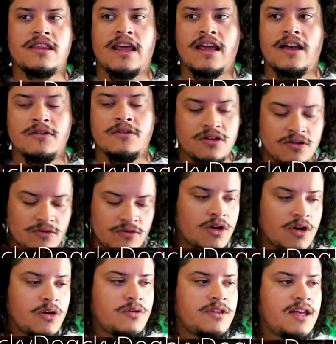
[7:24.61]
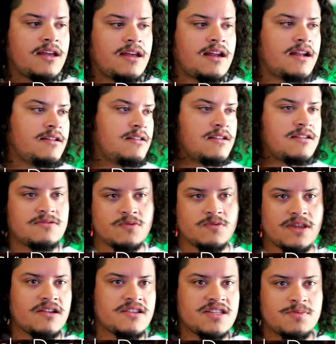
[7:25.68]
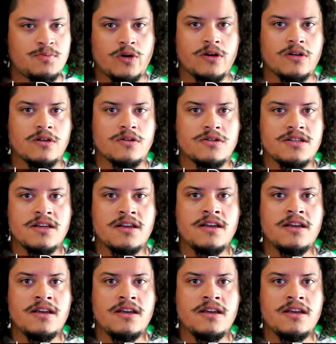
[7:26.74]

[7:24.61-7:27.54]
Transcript: now you know that it's without spoilers